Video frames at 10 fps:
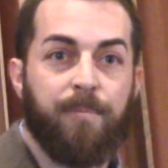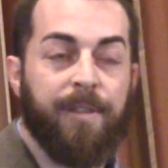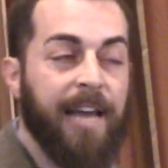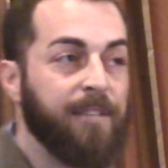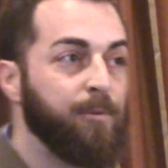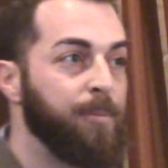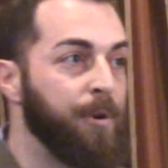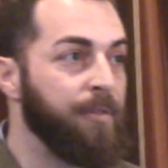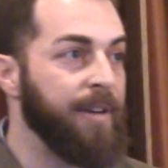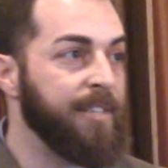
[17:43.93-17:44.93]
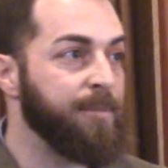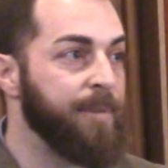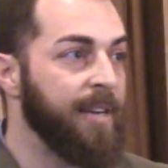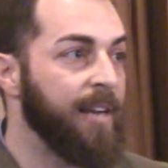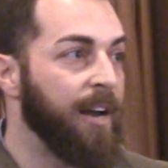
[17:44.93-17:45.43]
But that's what motivates
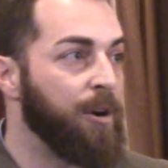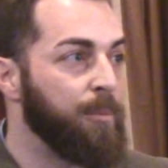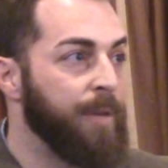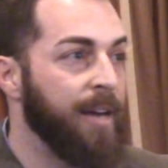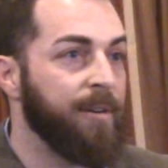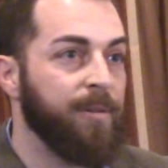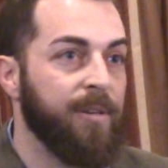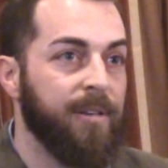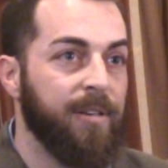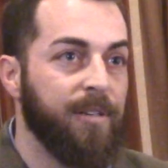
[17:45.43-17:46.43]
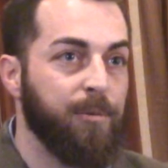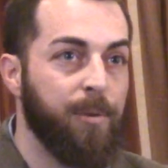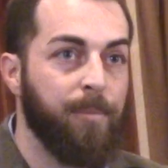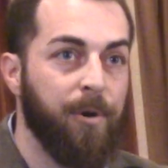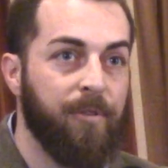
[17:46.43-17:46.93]
me, and I hope that is
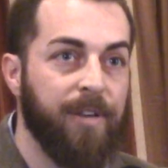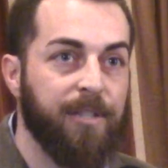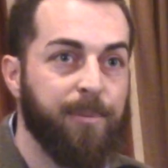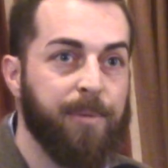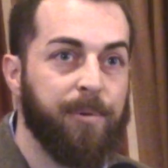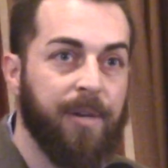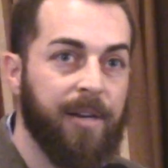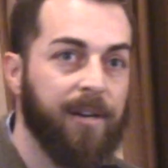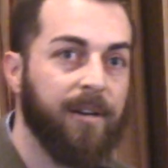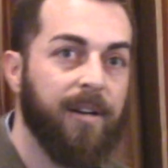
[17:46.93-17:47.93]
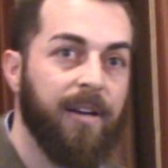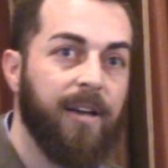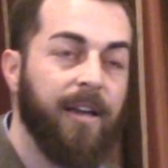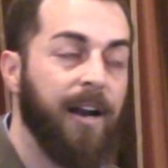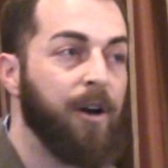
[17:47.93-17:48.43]
what motivates people here.
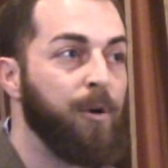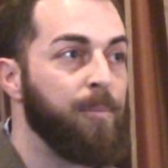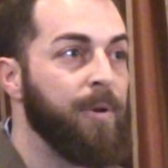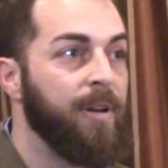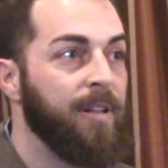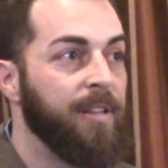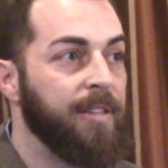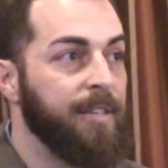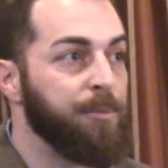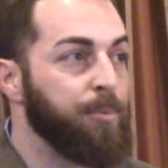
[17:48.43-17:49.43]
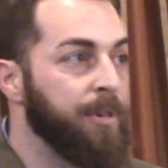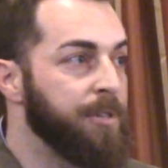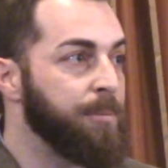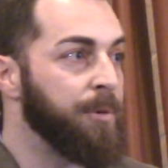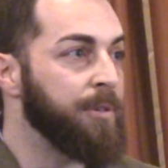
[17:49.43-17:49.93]
And I hope that these
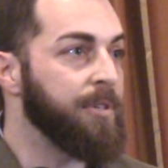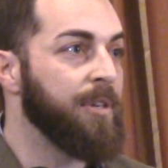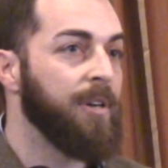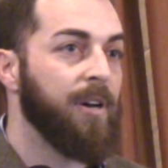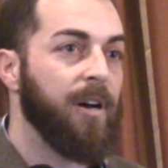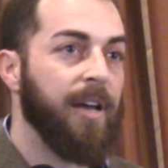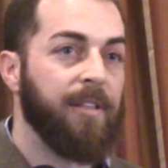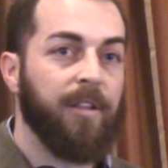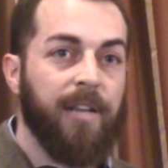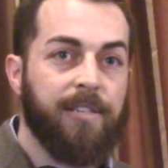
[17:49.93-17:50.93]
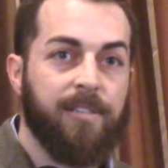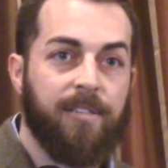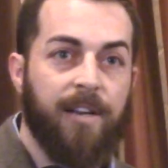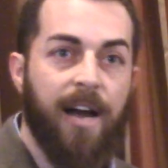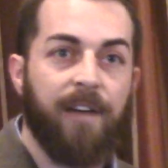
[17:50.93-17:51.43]
principles and the
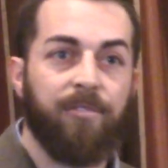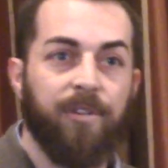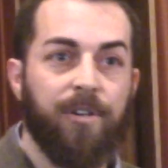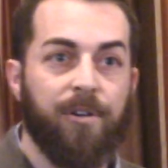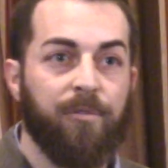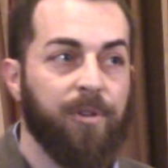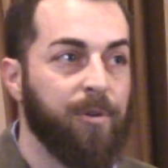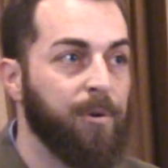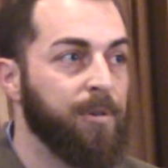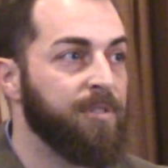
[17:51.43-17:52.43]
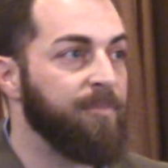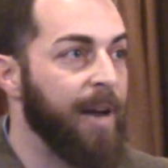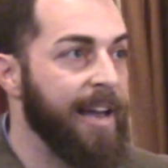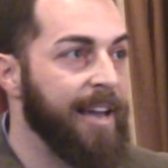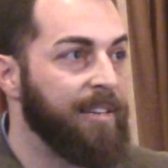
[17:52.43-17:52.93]
lessons that I've learned over the course of
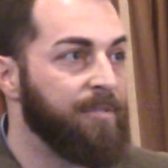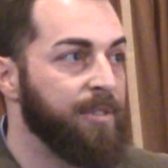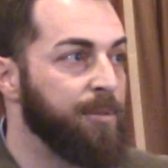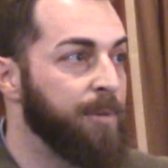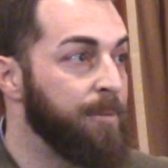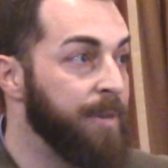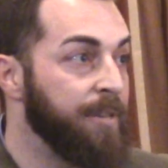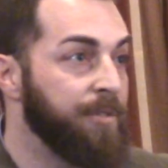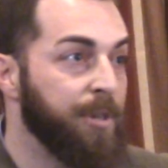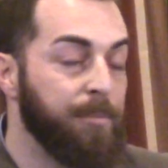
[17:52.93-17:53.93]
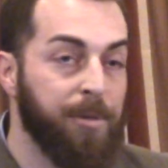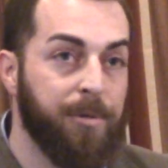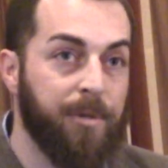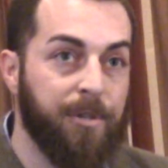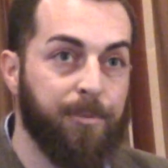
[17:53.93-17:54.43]
my activism can be of some
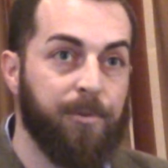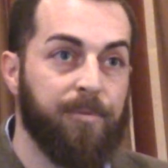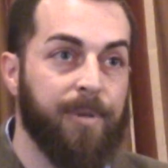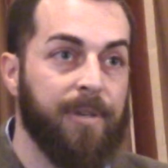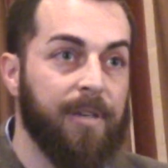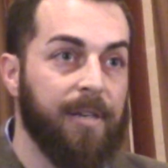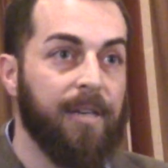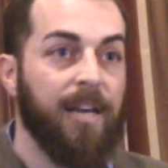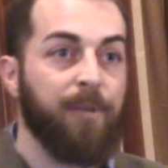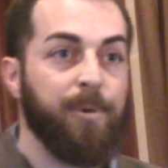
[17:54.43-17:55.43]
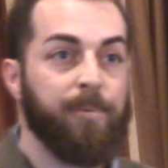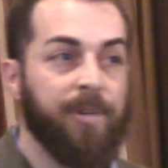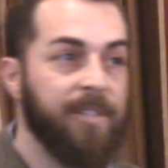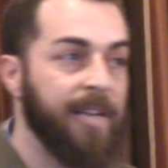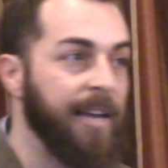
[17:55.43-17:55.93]
use to this movement, and
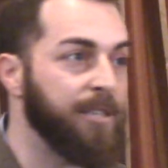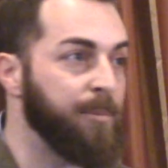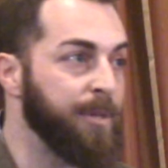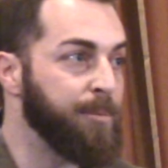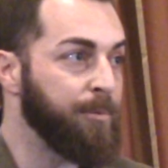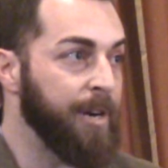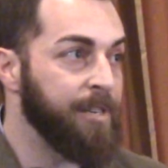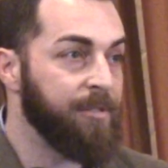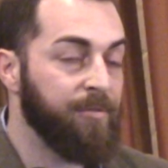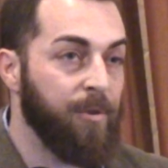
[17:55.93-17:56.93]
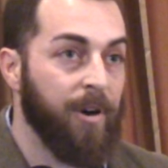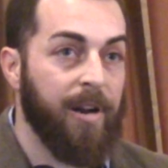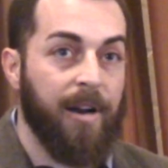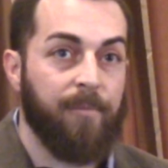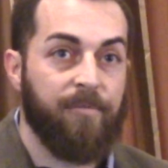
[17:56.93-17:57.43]
people can take some inspiration for
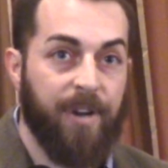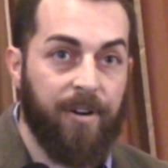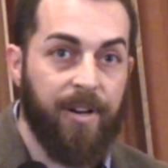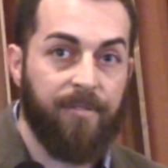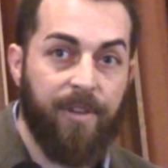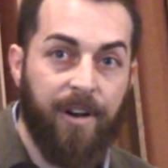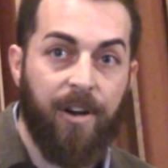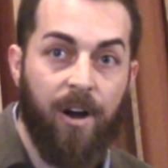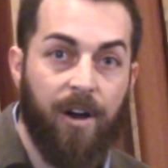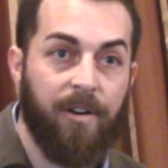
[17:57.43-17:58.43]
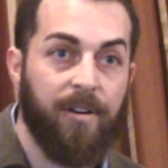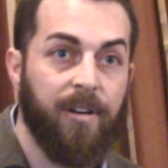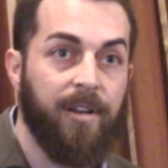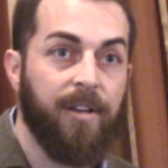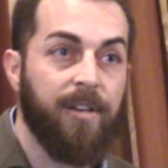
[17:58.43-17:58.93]
it. And I'm very, very honored